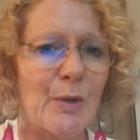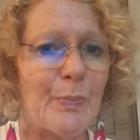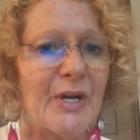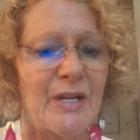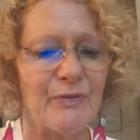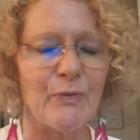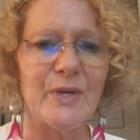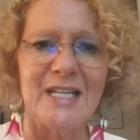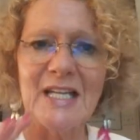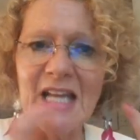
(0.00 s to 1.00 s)
But if
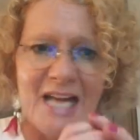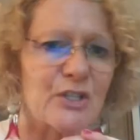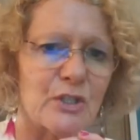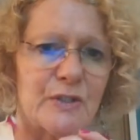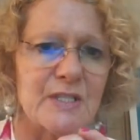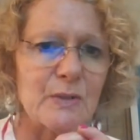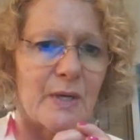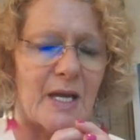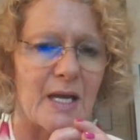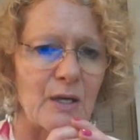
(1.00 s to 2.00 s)
we latch onto
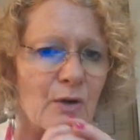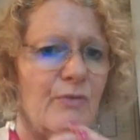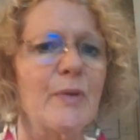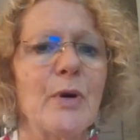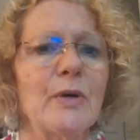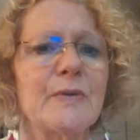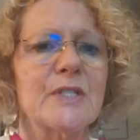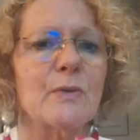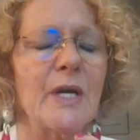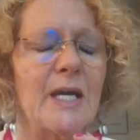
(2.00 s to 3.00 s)
it and grip
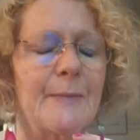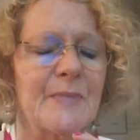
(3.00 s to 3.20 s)
onto it,